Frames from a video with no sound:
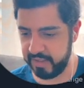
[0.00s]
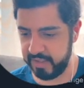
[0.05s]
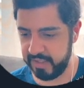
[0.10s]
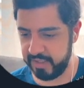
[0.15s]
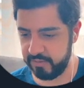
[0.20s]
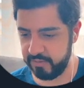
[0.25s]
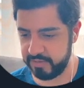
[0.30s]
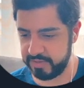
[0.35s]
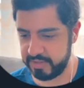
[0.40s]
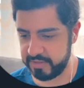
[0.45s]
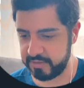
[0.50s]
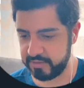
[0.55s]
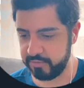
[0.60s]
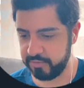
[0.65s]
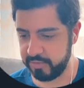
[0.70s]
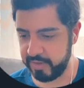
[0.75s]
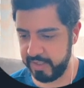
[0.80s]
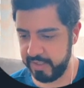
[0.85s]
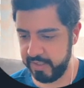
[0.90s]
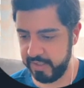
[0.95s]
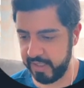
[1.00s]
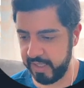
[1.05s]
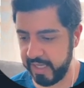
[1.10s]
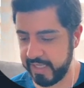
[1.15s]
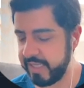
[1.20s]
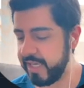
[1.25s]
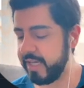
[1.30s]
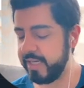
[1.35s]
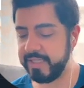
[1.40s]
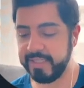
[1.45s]
which is great.
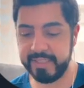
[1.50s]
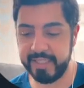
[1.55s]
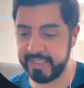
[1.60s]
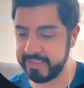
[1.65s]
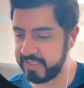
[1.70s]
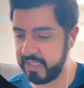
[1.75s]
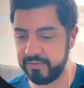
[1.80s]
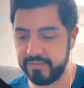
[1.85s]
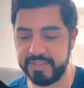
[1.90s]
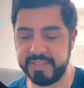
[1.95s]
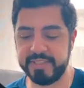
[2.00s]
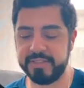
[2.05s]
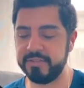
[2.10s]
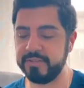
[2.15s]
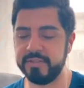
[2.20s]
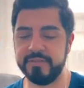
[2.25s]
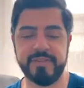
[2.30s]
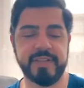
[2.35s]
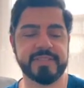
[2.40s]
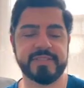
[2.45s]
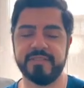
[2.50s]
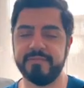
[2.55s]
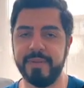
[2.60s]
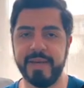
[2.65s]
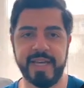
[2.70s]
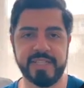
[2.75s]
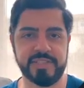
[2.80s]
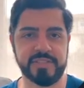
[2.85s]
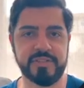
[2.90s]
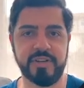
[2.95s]
Yeah, he has every single defensive
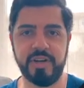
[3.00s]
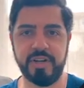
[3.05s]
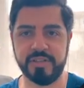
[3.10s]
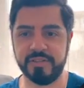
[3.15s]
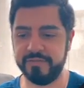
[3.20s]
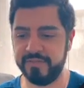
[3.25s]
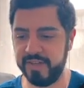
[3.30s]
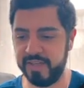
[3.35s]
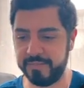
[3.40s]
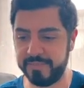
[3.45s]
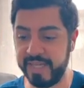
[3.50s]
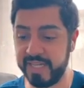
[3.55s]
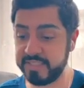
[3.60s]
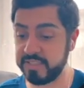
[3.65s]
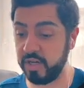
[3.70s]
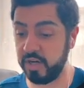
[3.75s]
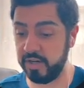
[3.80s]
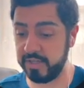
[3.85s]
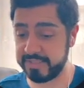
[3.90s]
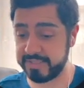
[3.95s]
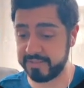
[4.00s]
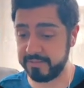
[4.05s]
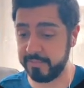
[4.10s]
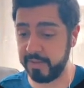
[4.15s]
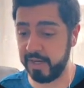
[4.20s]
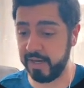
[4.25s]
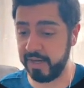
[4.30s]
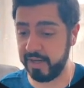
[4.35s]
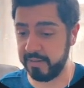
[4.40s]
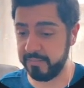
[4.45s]
badge on Hall of Fame. That's awesome.
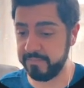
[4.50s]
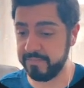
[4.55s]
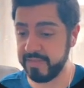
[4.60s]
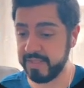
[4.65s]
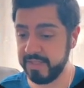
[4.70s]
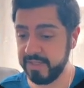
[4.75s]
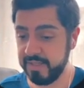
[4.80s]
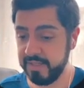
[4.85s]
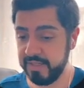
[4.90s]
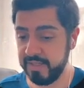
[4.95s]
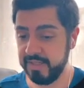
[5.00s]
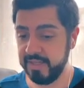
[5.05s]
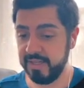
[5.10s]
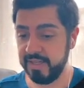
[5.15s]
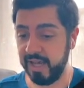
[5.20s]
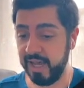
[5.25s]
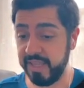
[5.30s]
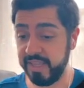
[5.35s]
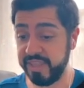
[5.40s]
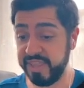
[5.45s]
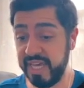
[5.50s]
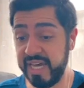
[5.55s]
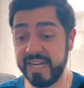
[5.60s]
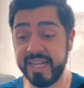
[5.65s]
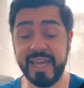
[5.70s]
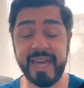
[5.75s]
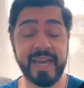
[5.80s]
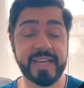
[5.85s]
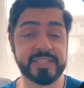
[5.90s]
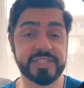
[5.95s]
That
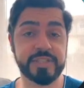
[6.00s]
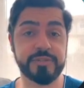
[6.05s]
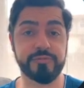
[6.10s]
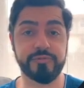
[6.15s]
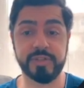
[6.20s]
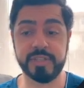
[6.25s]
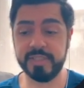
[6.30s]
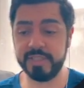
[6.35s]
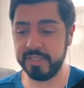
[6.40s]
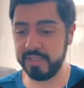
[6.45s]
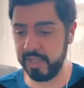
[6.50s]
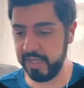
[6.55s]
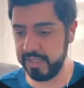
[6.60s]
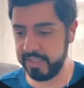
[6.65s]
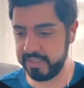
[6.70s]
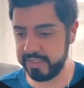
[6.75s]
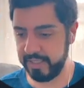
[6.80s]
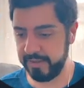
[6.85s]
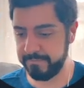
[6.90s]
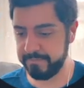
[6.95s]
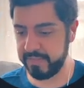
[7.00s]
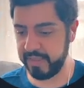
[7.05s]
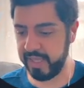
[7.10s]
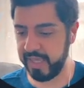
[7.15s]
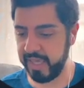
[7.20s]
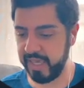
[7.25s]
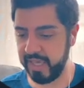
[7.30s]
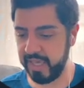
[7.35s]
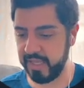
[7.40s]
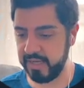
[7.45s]
I actually really like,
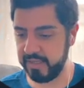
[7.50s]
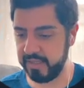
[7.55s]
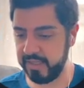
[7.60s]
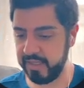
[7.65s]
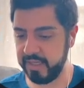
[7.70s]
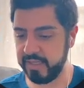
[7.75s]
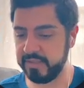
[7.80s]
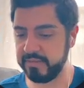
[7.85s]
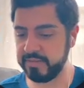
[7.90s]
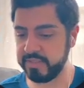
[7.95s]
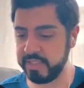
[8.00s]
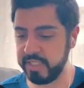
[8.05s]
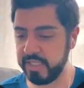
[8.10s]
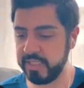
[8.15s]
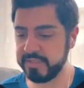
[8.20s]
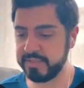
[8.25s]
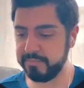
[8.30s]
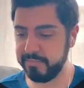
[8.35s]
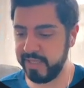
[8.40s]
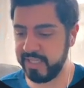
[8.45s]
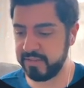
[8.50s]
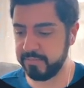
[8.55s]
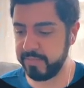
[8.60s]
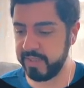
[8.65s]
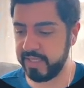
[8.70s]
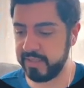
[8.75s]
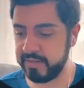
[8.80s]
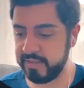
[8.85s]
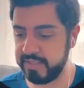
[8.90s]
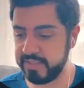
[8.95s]
and it does make me
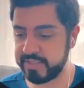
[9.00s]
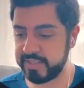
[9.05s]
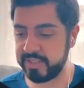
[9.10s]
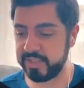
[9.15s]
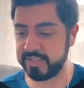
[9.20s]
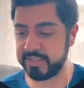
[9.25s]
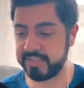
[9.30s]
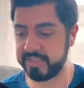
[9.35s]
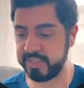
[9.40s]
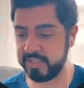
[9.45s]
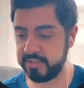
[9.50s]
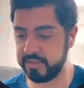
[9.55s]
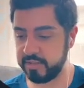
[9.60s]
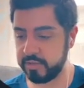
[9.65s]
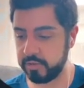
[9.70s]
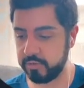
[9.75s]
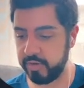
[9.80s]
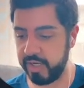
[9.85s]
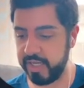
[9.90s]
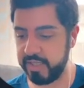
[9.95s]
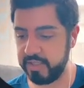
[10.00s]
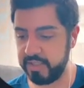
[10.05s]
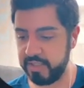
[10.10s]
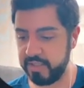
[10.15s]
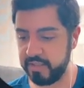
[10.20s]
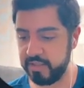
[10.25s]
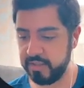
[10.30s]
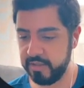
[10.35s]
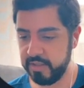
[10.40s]
at least consider grinding